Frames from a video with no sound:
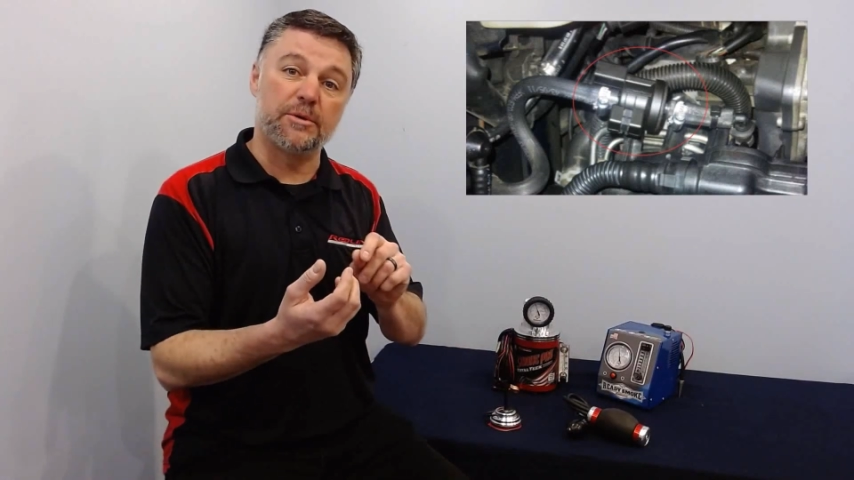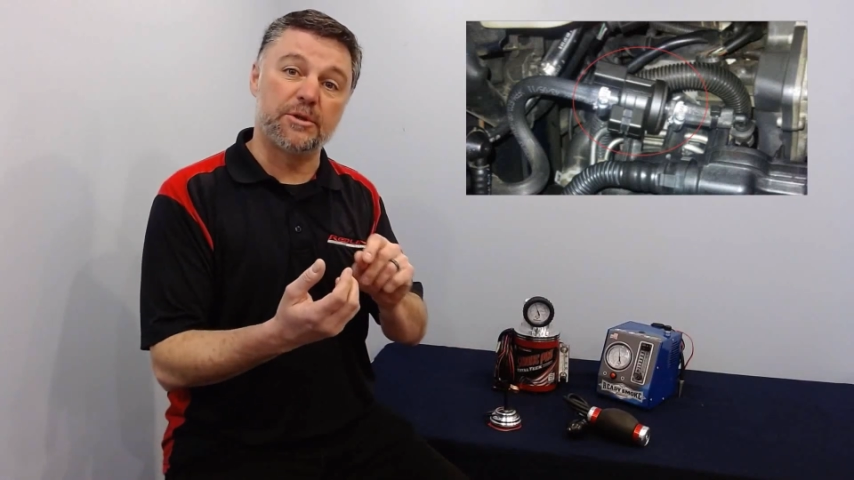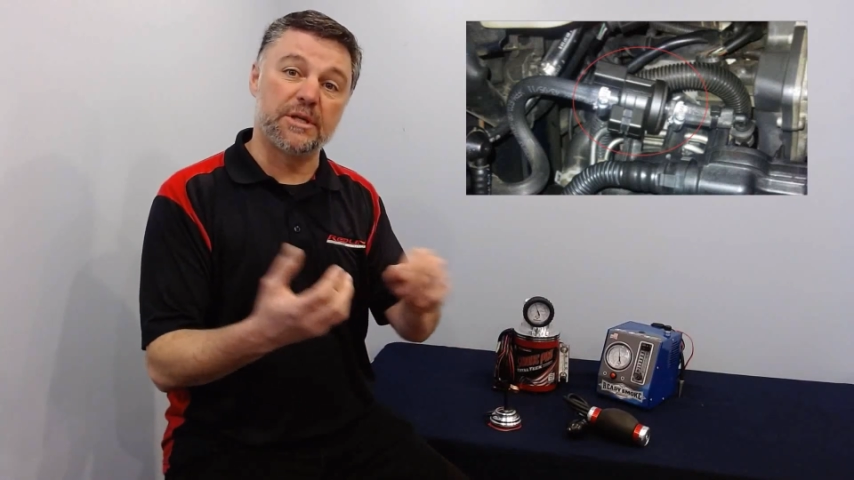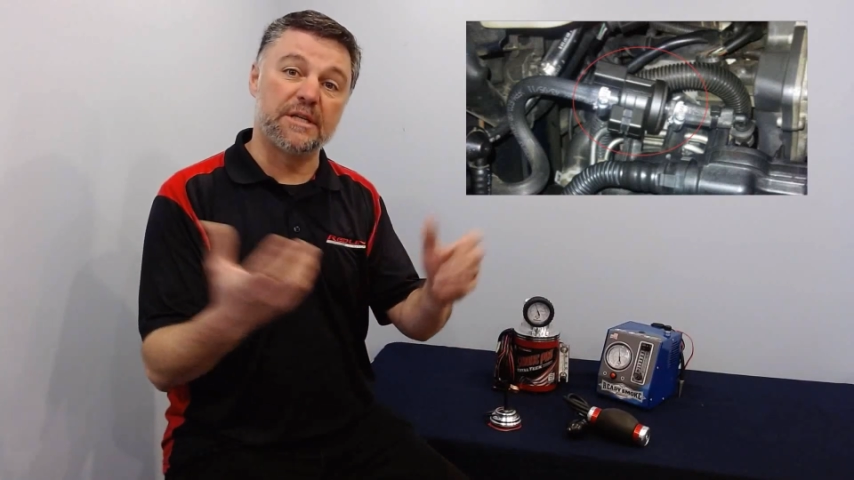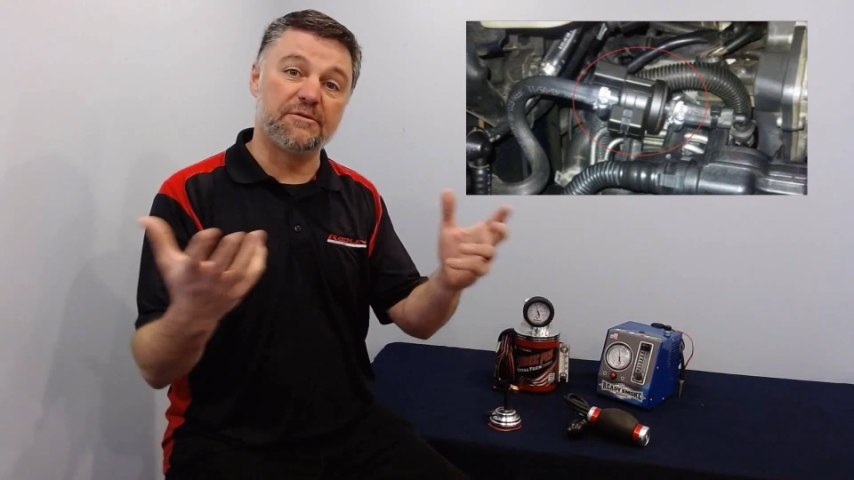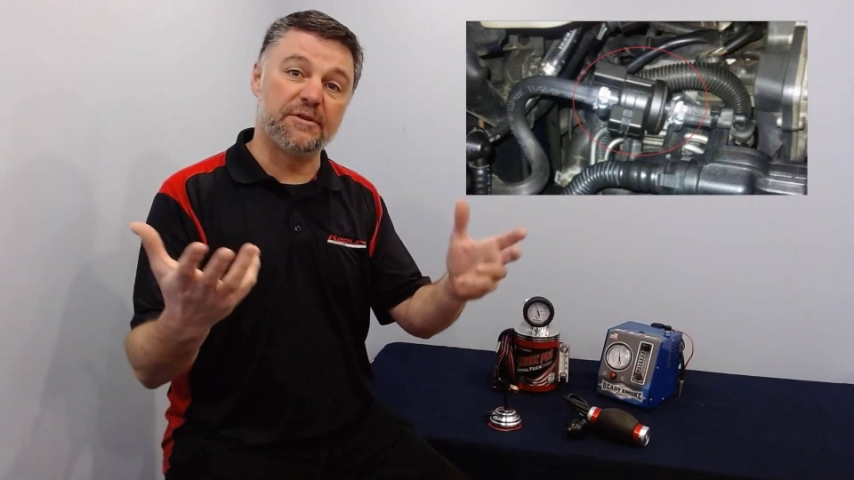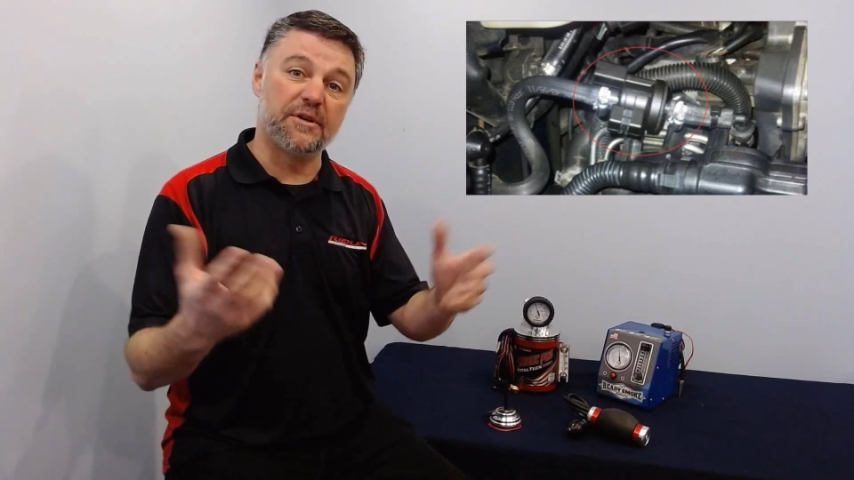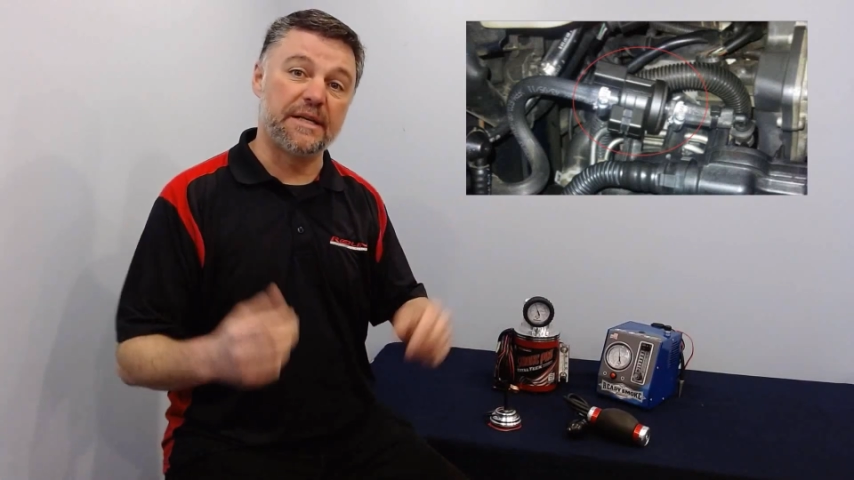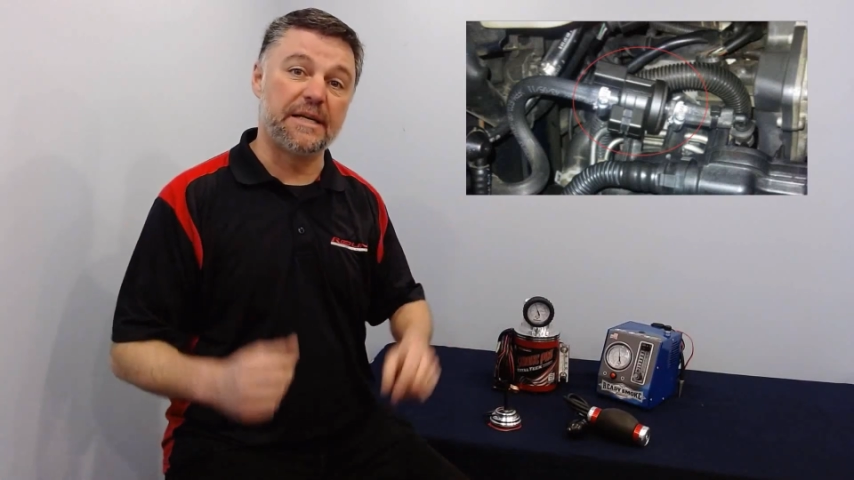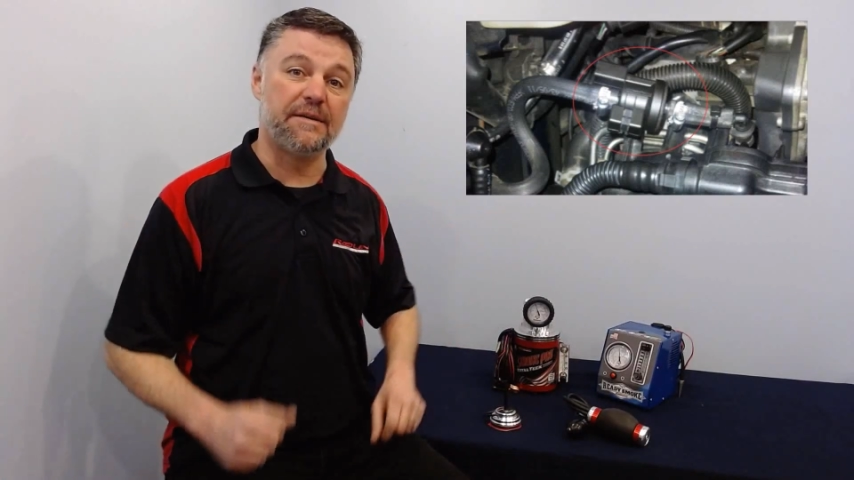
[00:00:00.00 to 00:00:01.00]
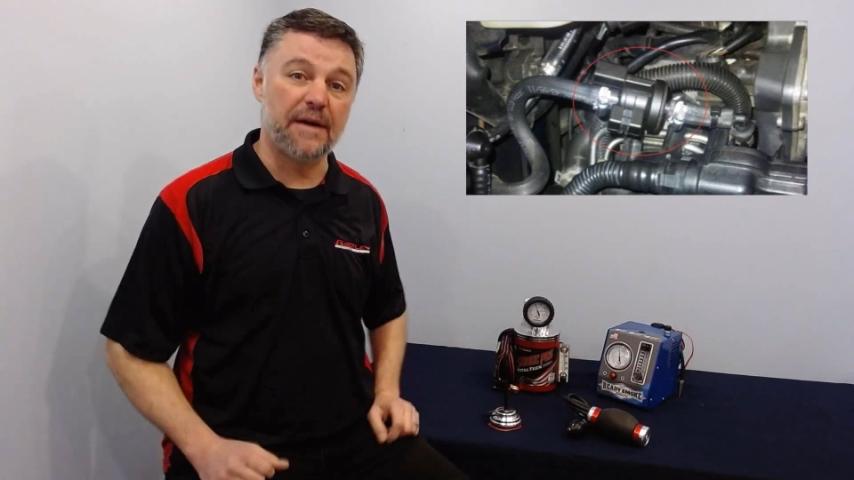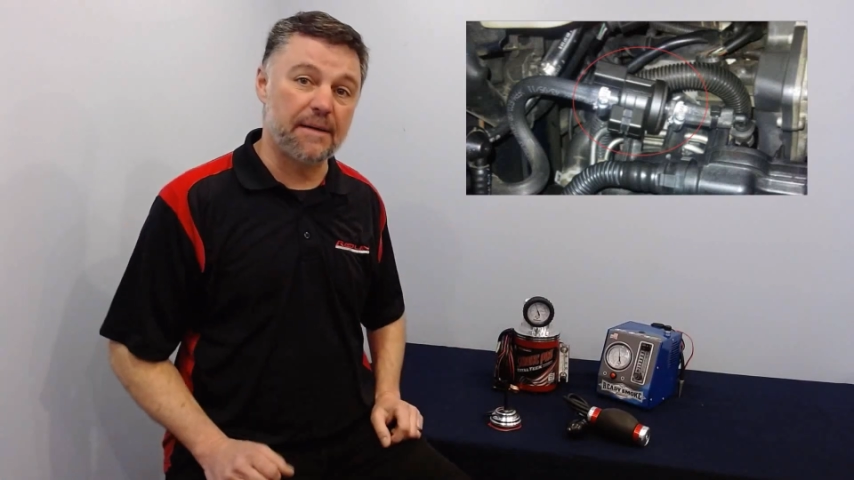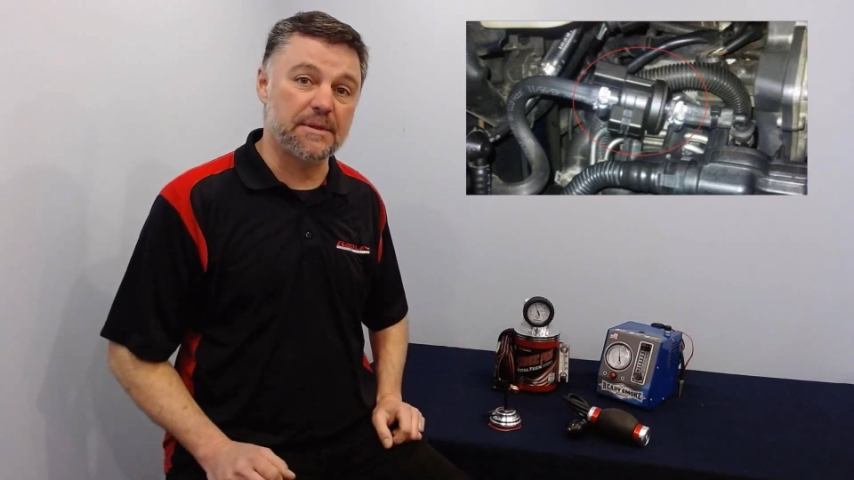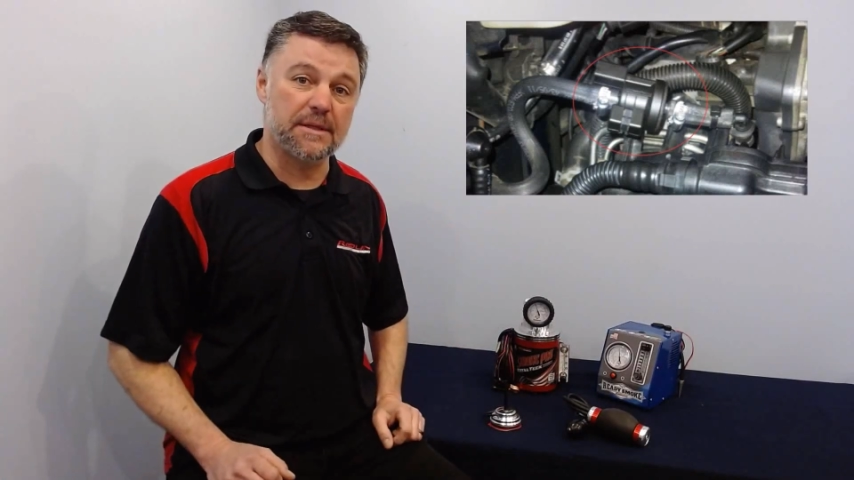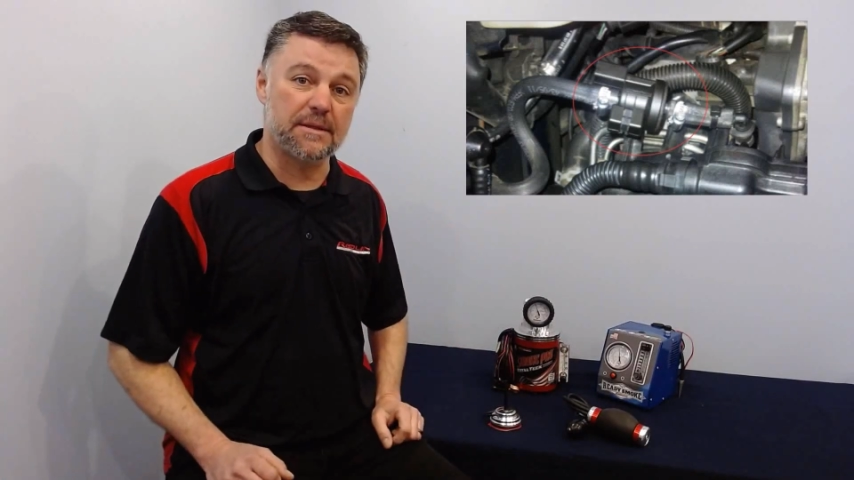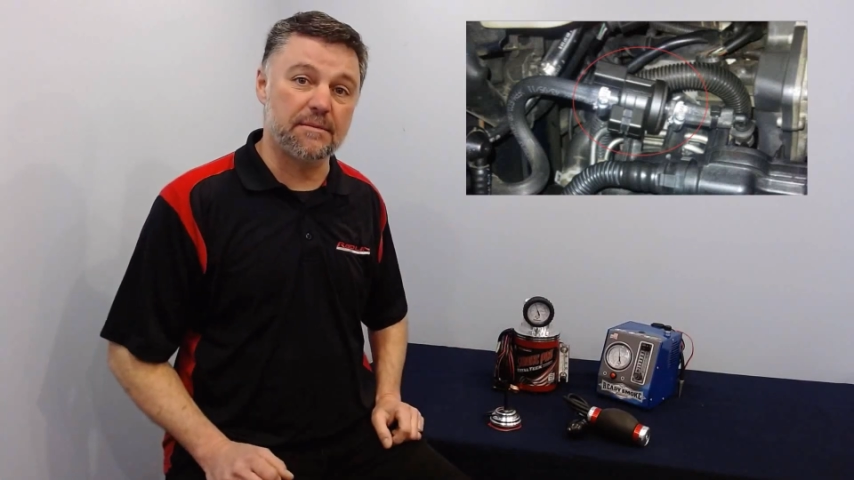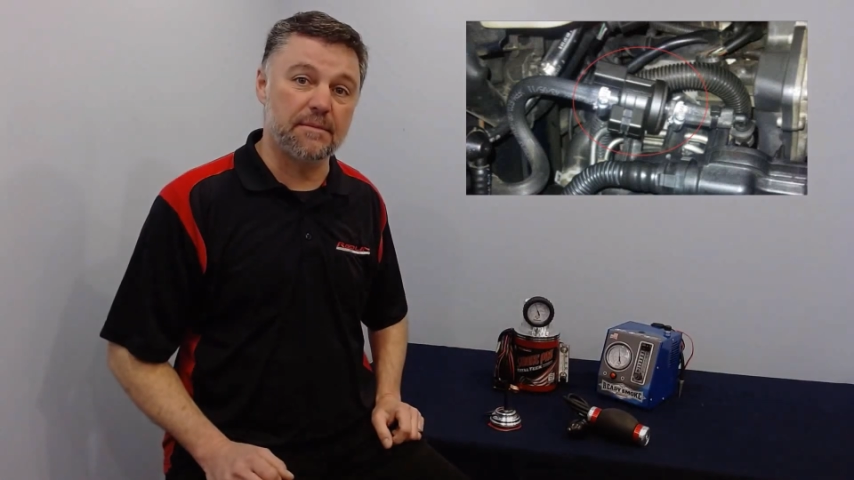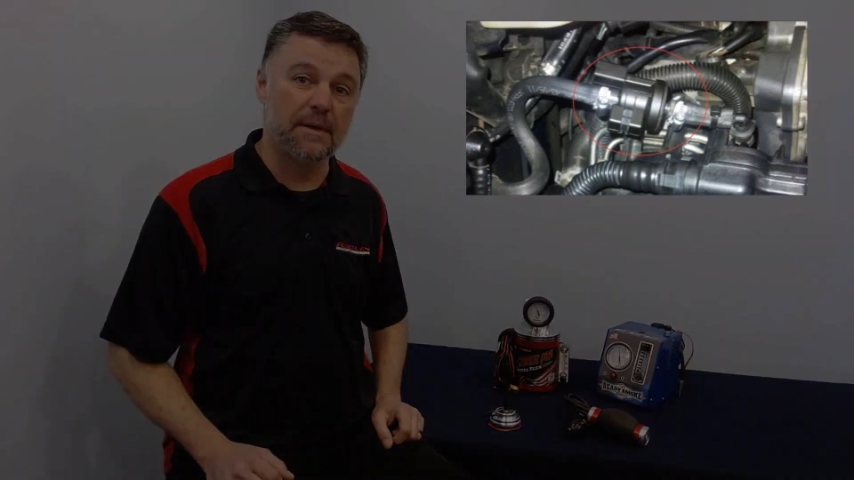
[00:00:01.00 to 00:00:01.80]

machine to fill the EVAP system.